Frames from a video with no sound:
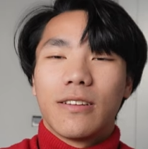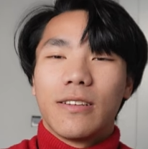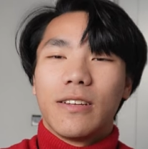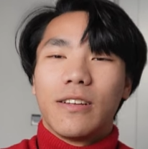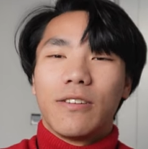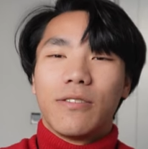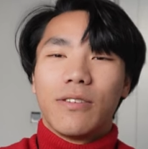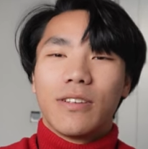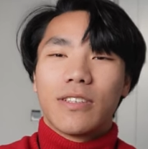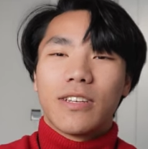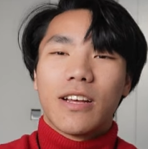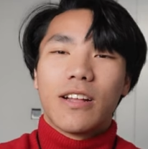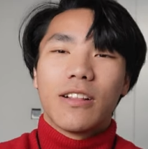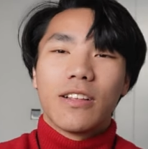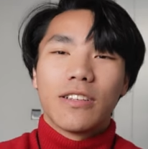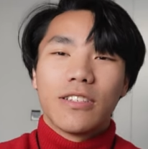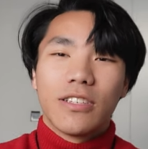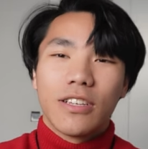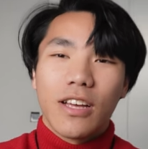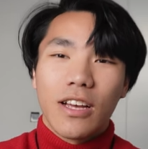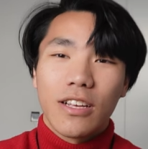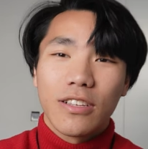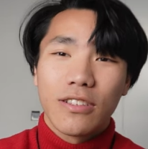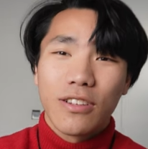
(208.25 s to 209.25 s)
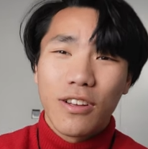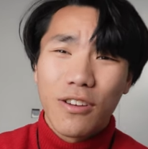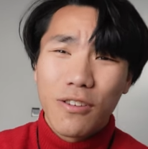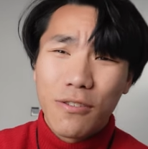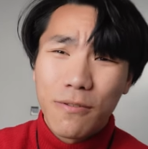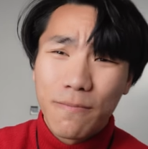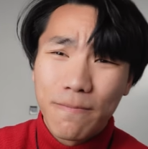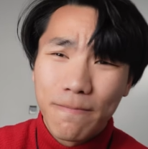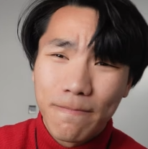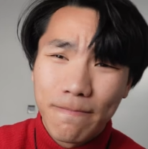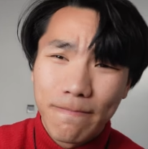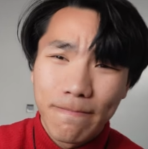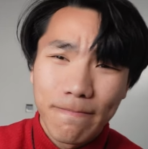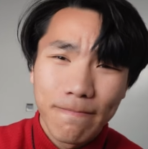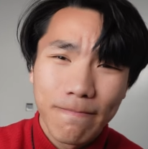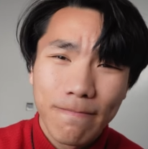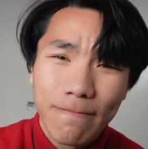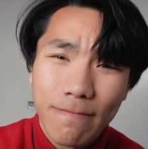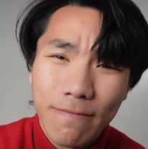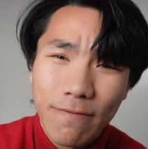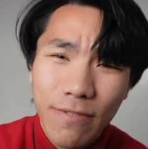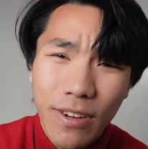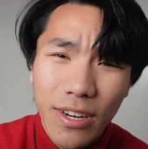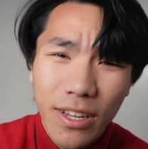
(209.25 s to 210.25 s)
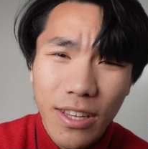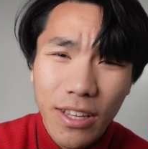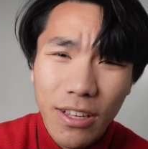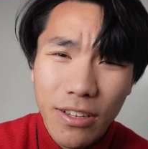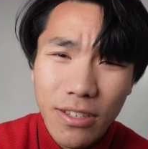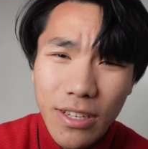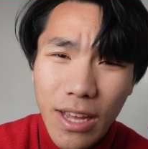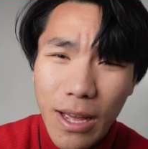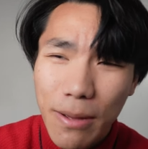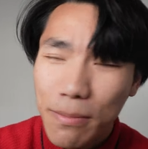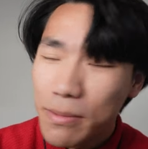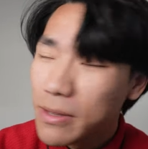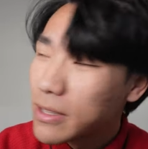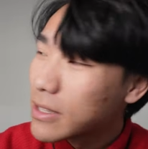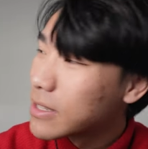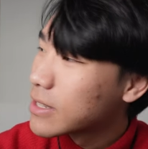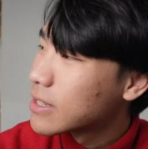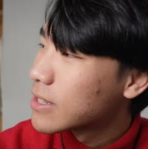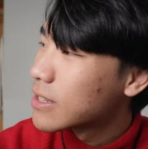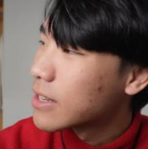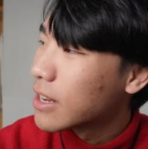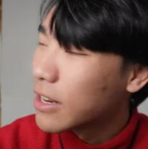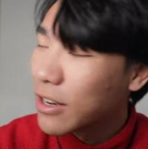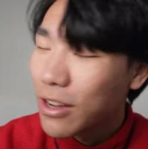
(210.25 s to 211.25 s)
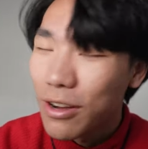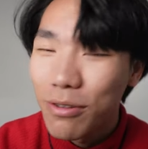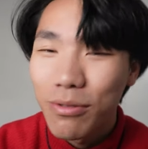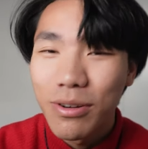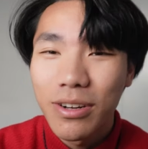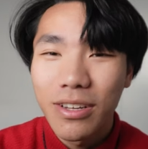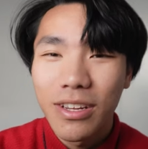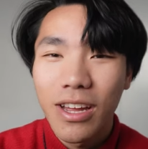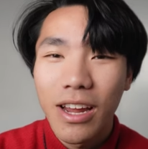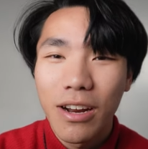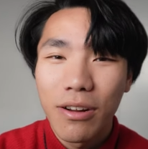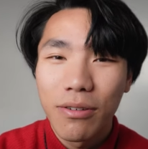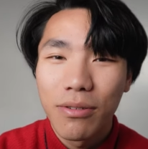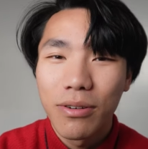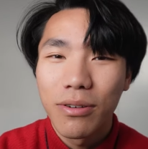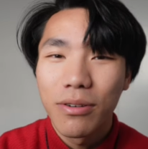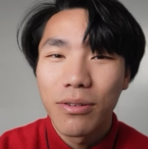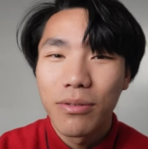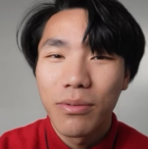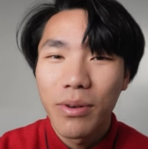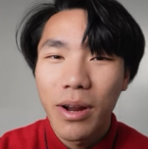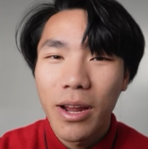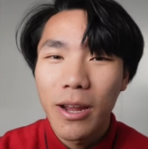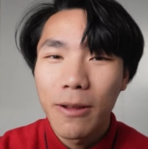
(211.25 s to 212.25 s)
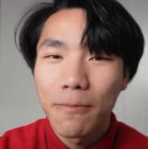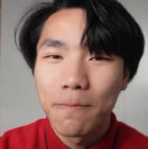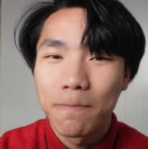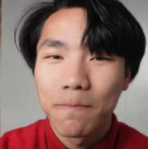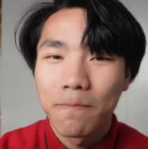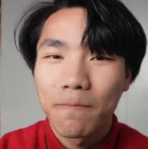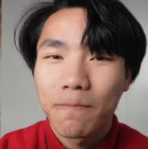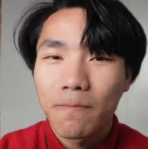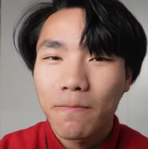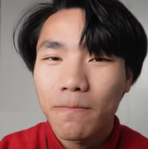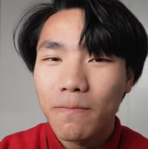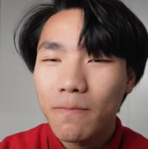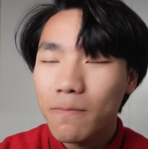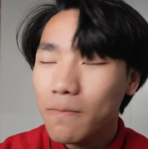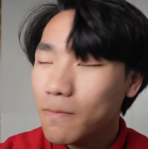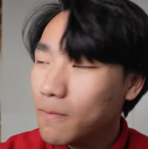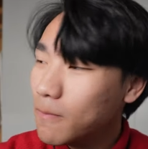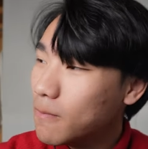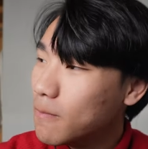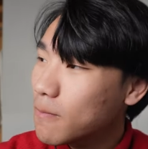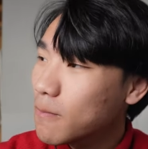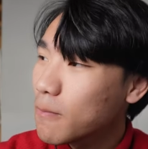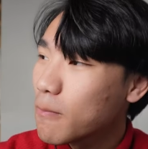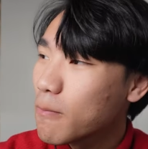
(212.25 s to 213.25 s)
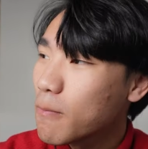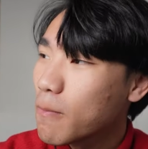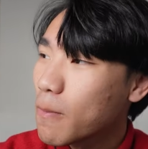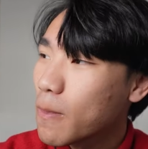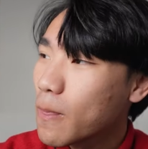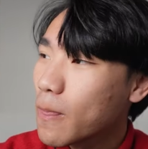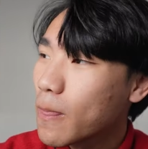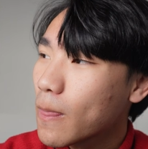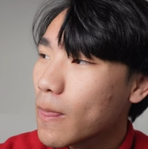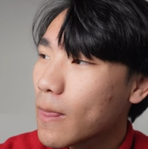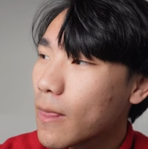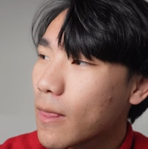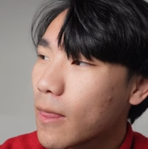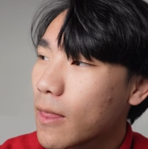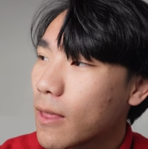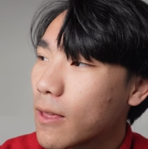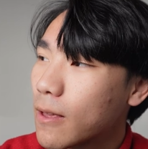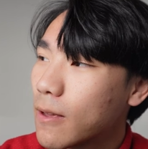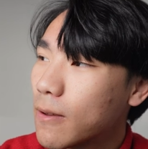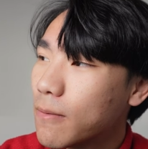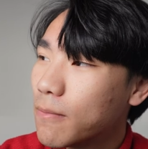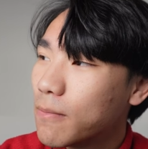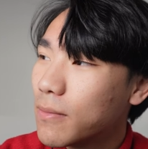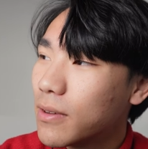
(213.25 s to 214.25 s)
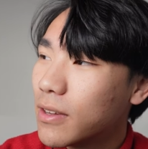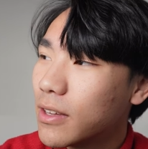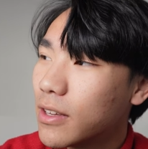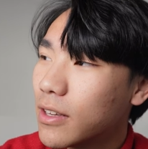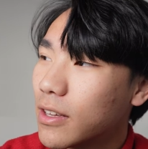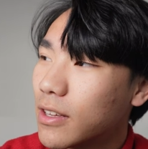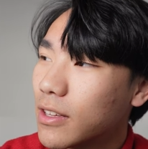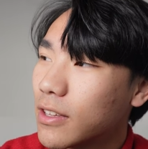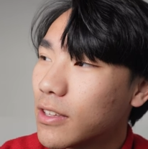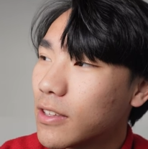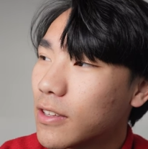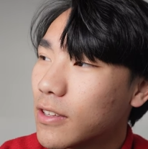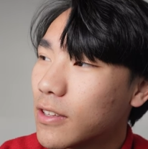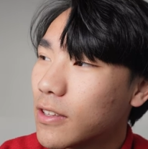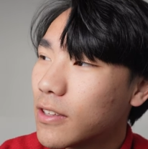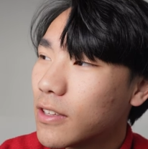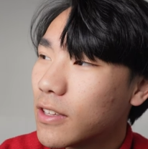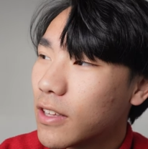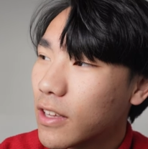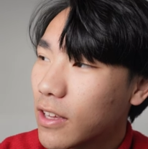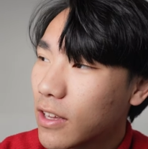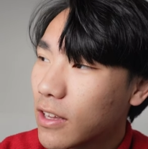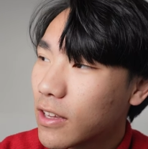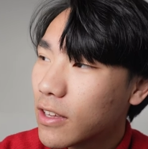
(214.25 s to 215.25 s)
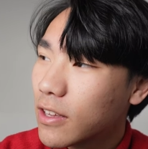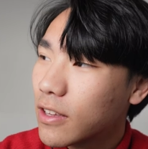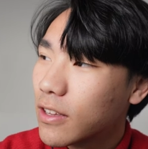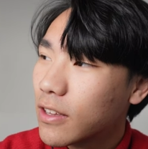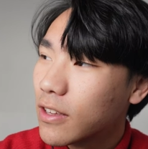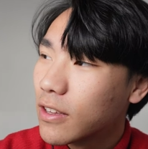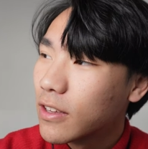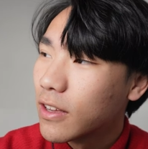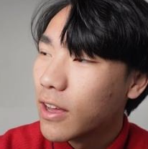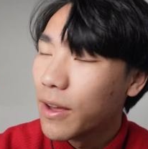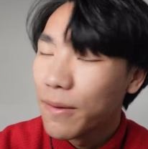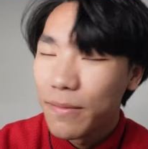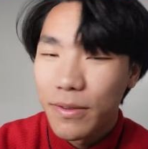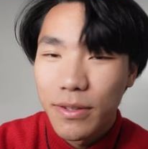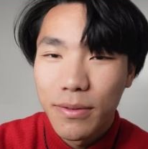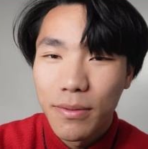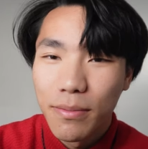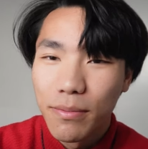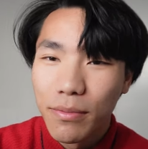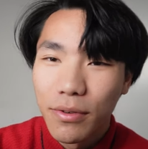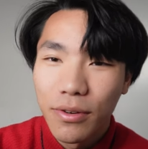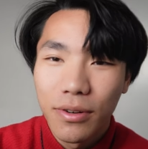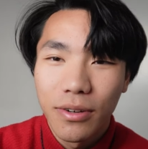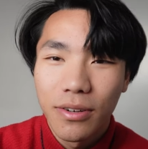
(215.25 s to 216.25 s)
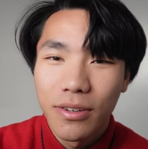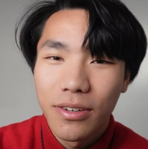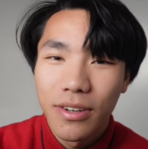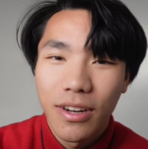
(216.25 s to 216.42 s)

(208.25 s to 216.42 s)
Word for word: anyways, I'll let you guys know if anything else happens. I know I want to kind of want to rant, but yeah, I've just been bored.